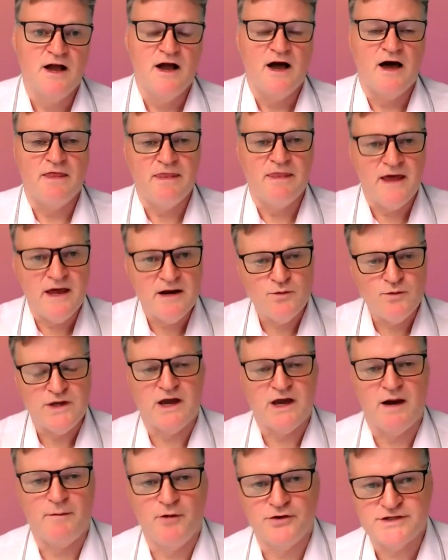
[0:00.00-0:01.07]
And then we
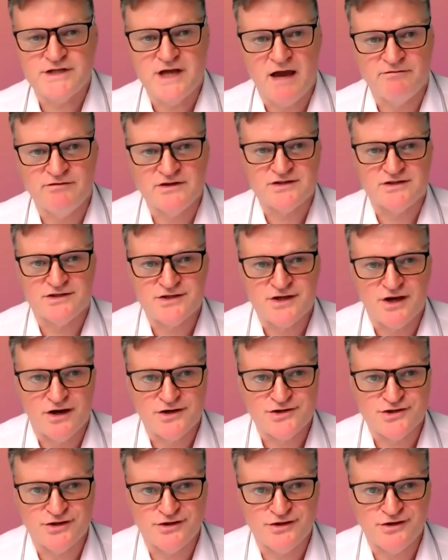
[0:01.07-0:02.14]
come on to have this
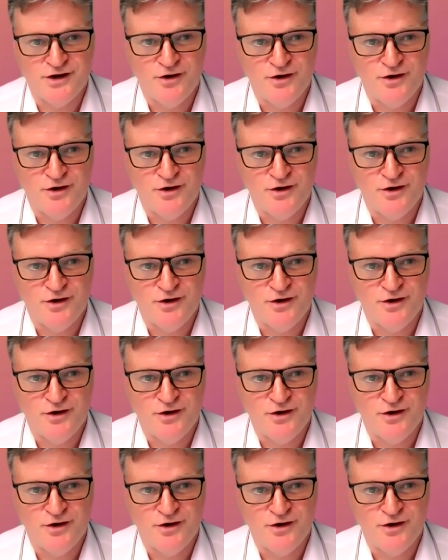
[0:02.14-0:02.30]
discussion,